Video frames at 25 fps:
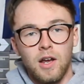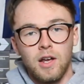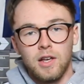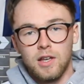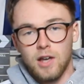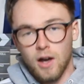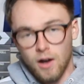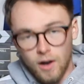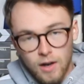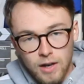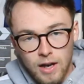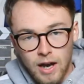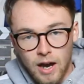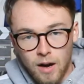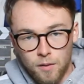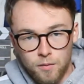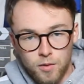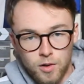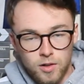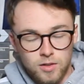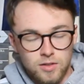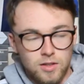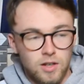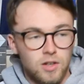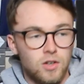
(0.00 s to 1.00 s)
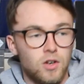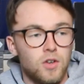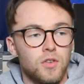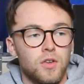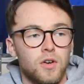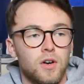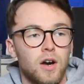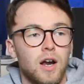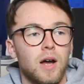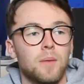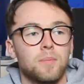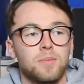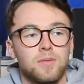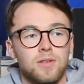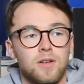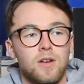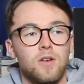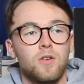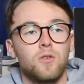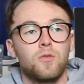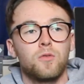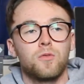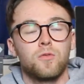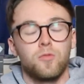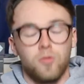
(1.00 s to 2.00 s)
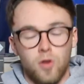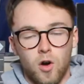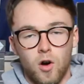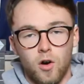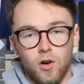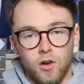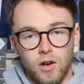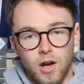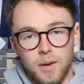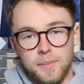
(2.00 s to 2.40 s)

Kai Havertz, another absolute fraud.